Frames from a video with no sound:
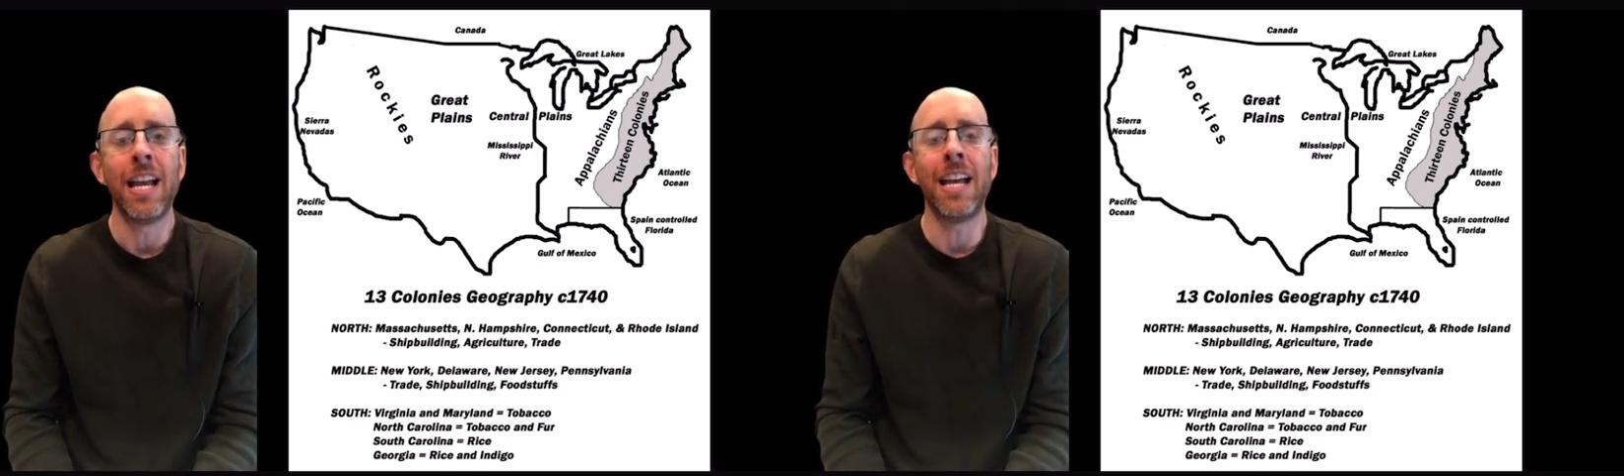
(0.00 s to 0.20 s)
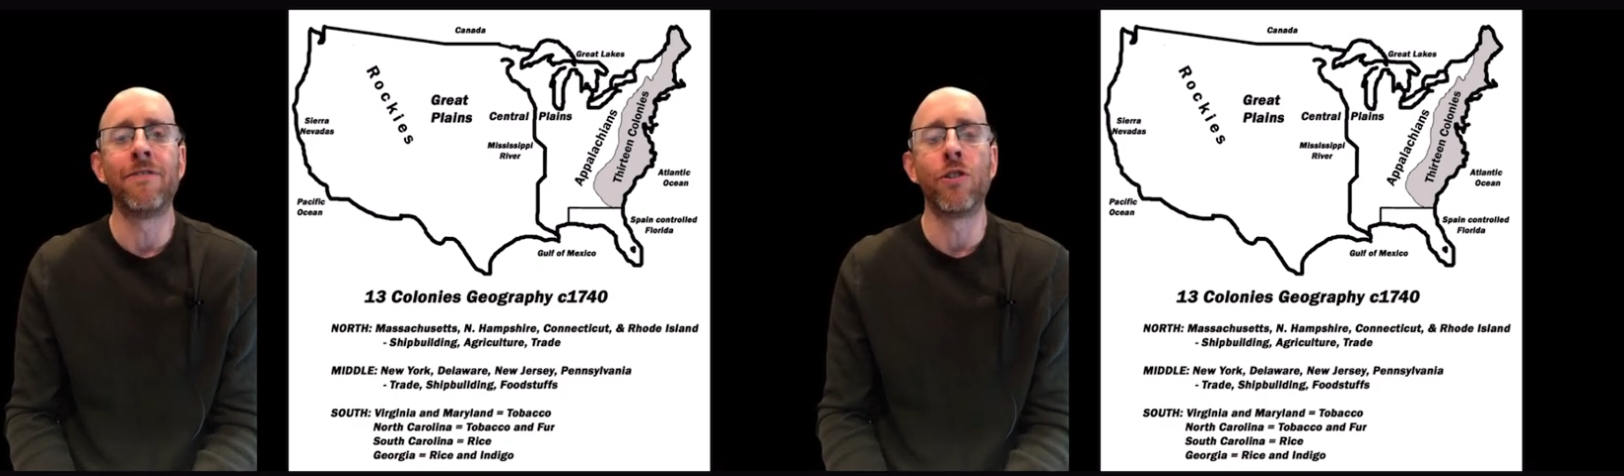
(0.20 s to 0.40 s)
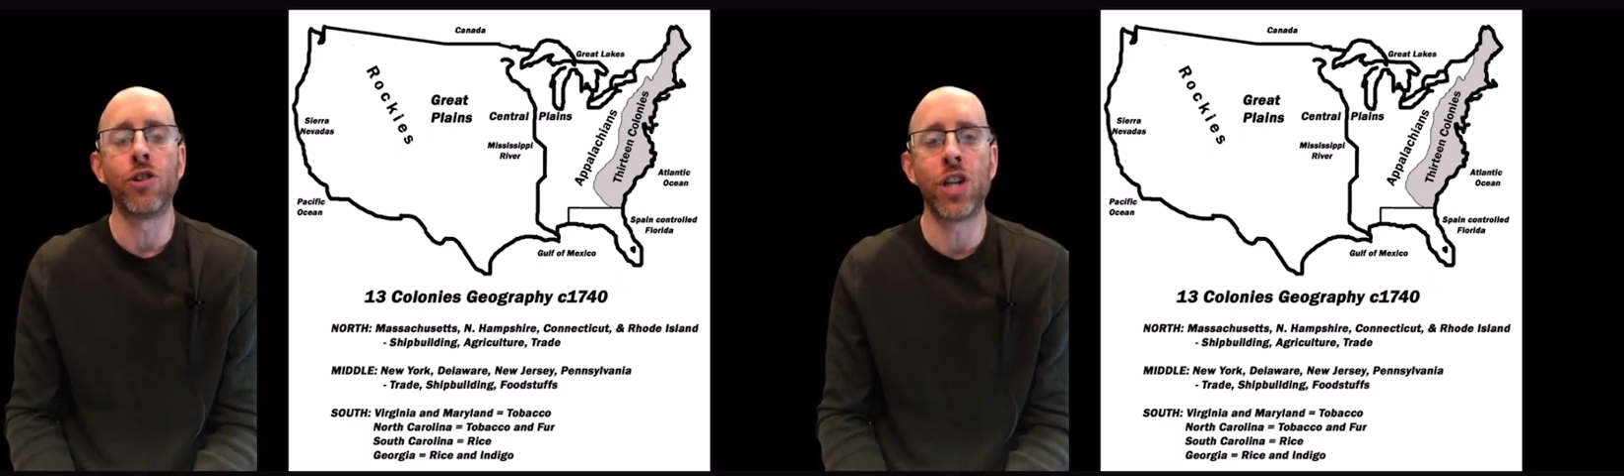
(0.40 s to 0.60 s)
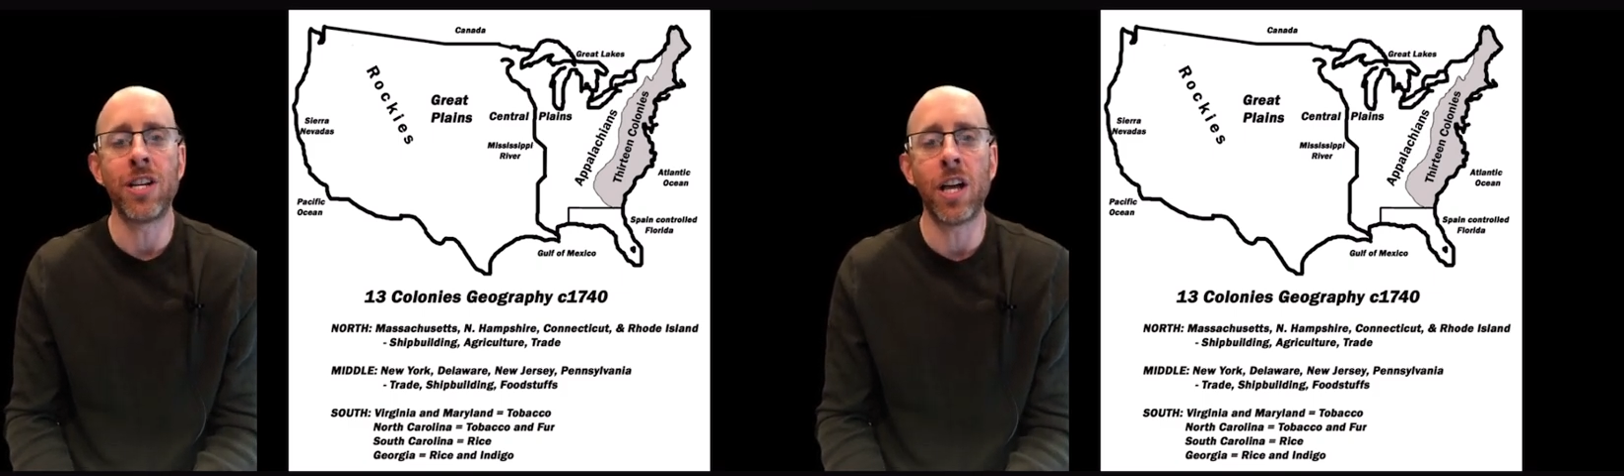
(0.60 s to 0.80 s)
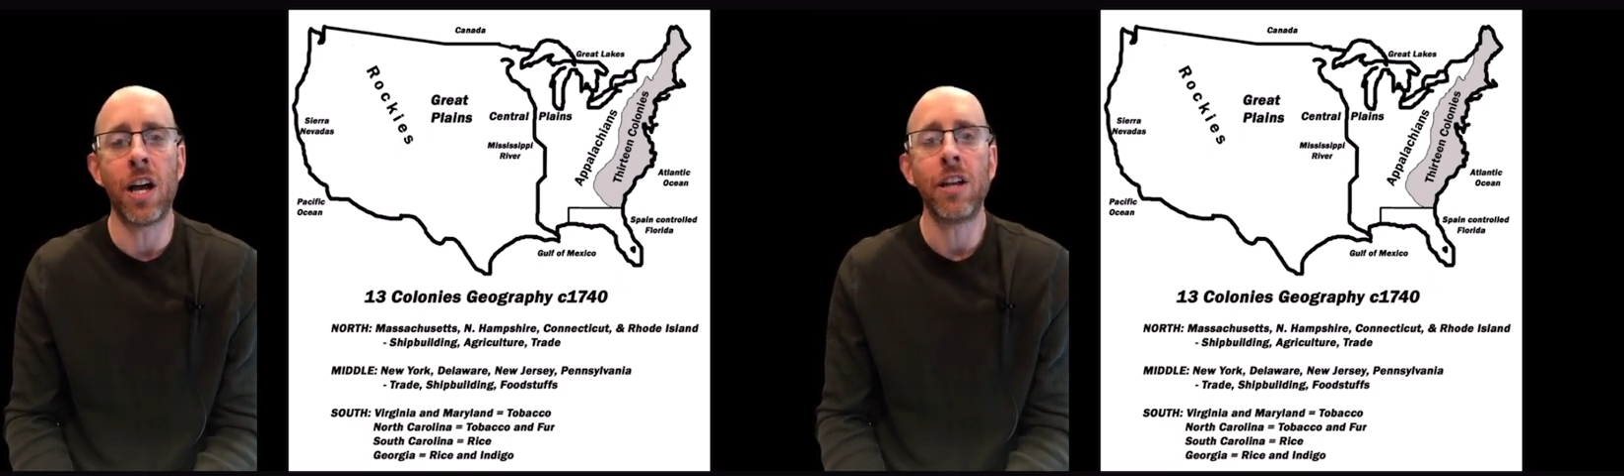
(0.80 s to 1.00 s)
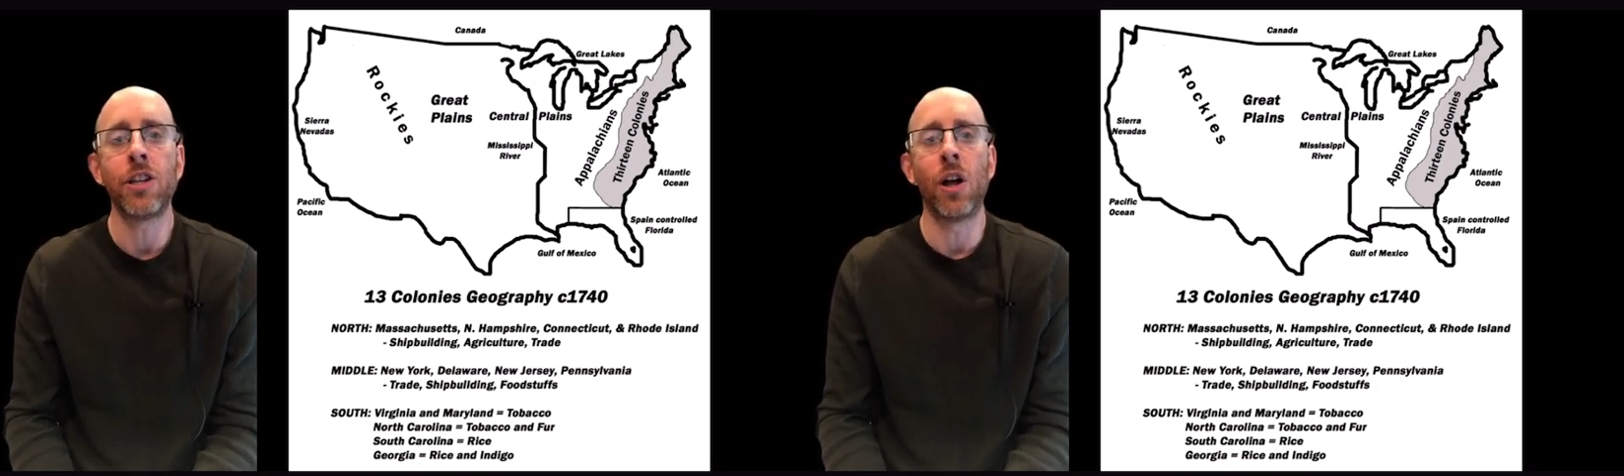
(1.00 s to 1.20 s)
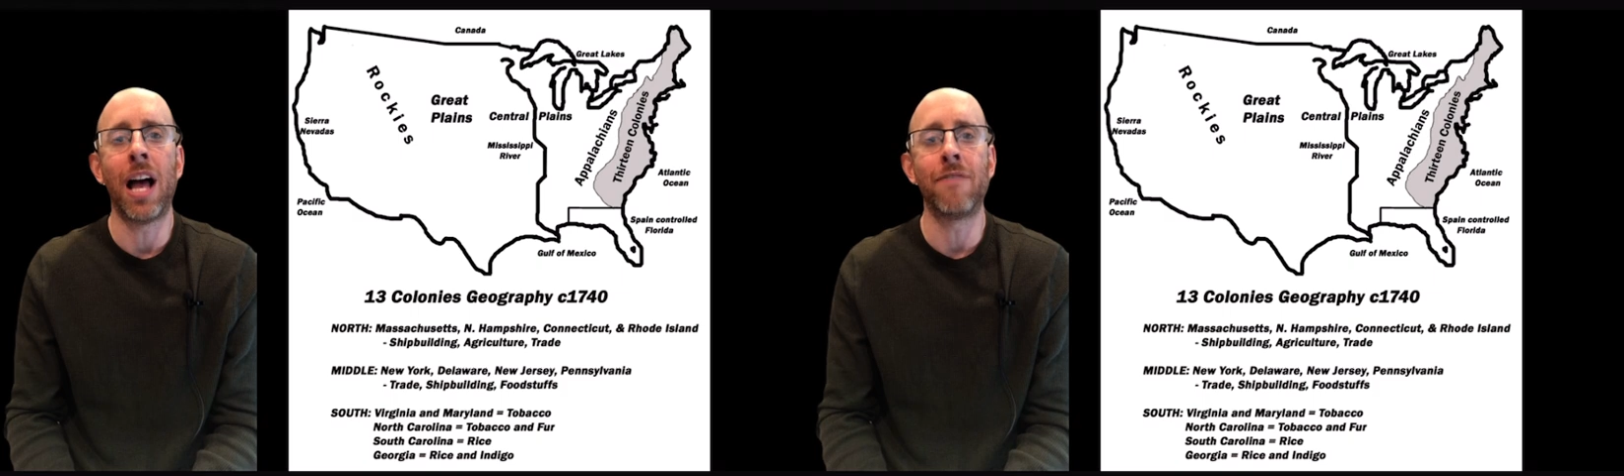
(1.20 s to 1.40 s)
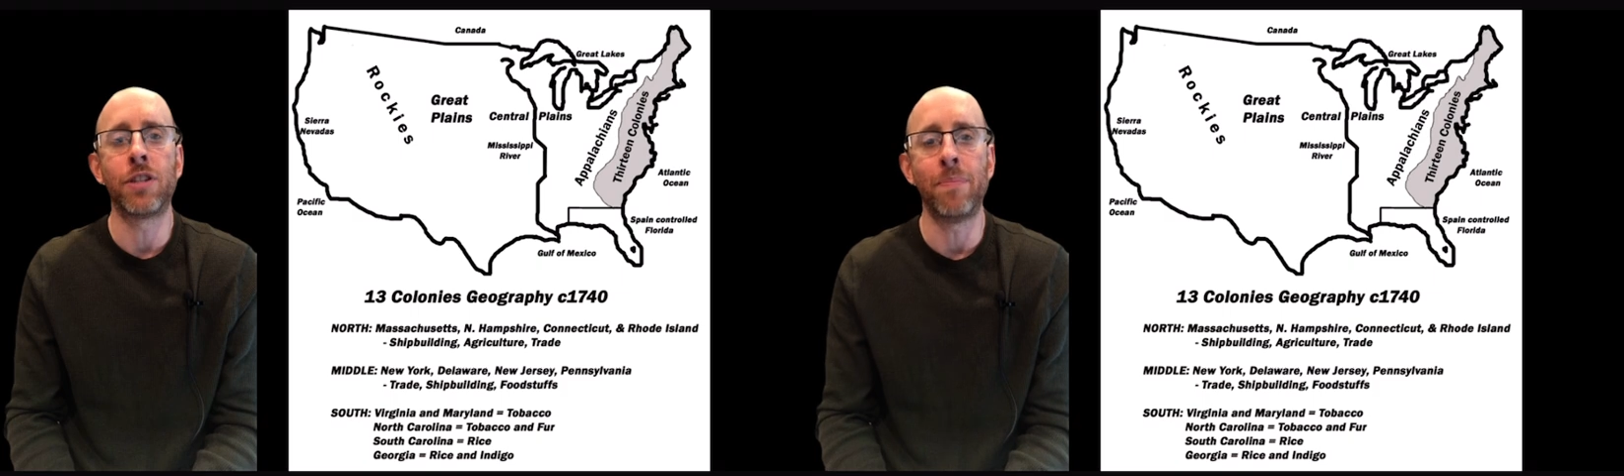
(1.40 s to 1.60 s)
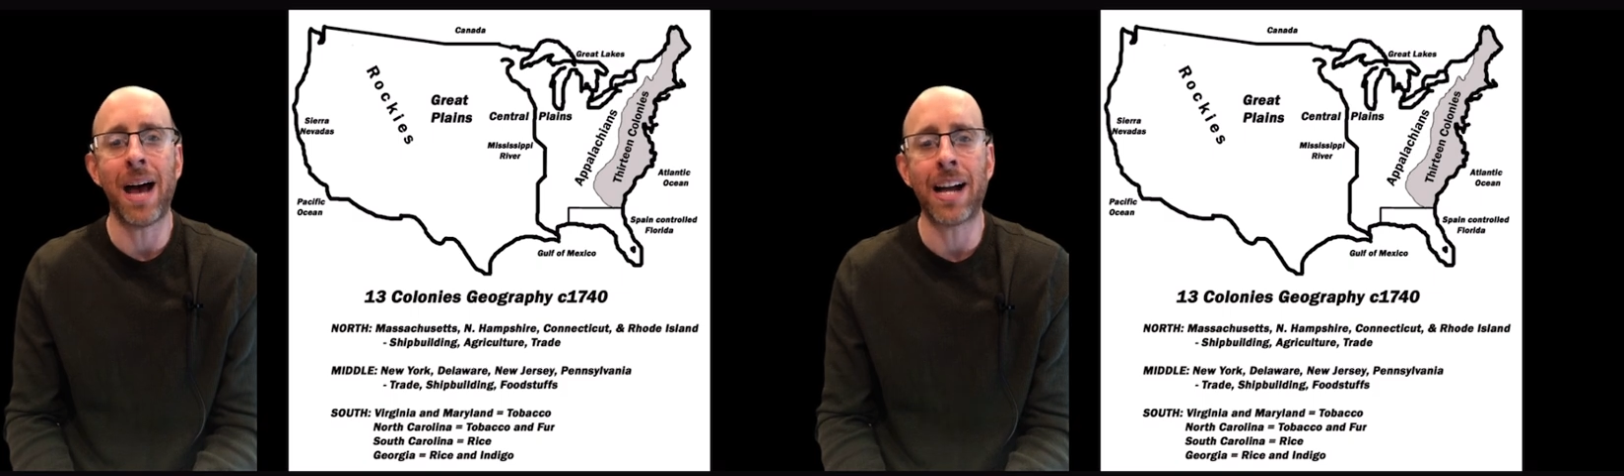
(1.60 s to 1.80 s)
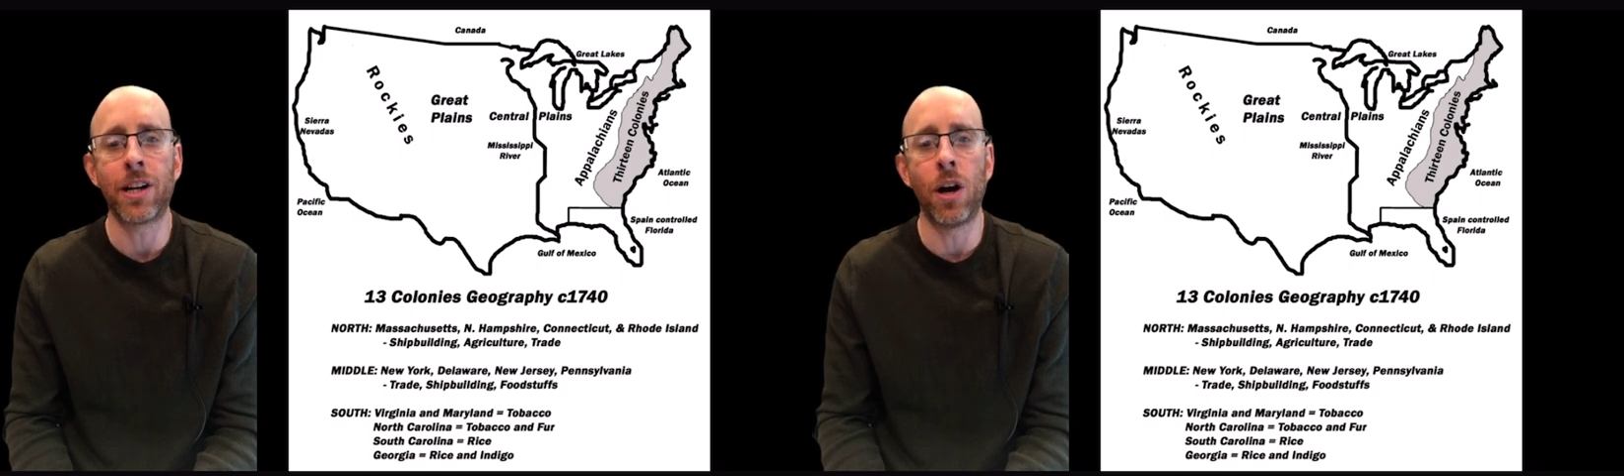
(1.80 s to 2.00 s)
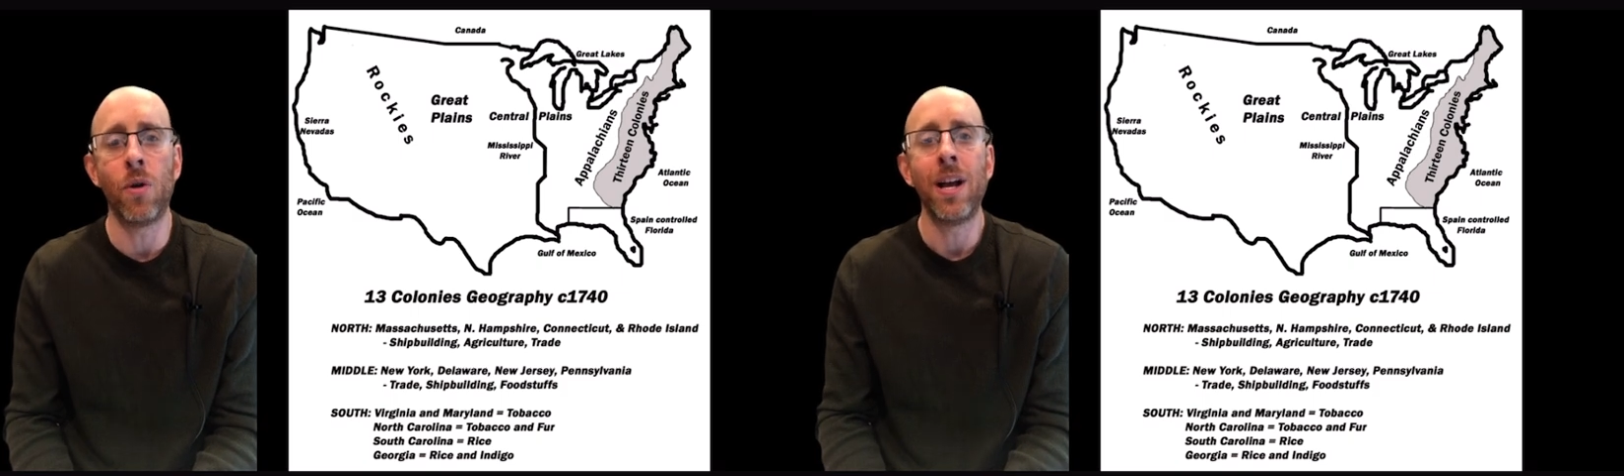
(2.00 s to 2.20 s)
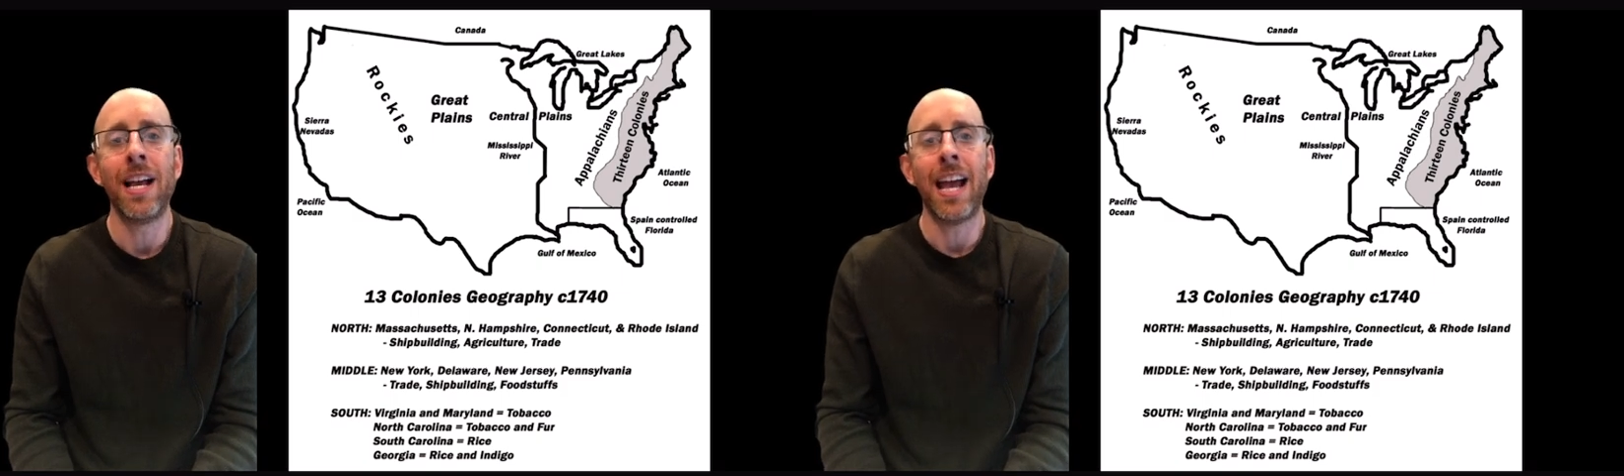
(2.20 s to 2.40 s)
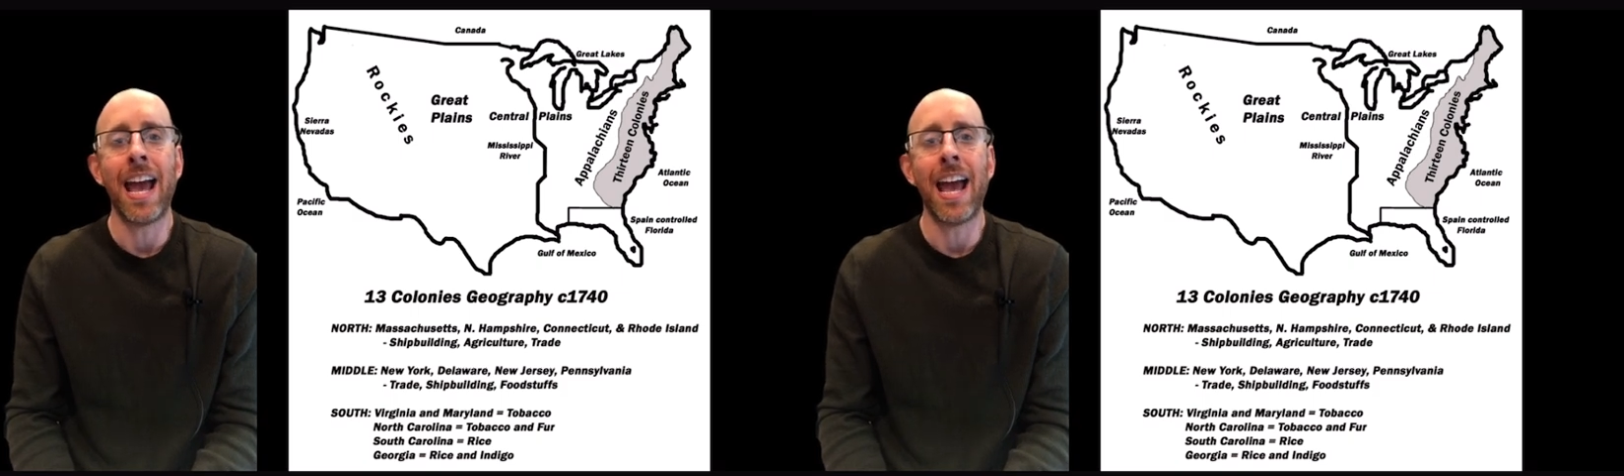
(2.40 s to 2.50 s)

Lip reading: In Virginia, you'll have tobacco.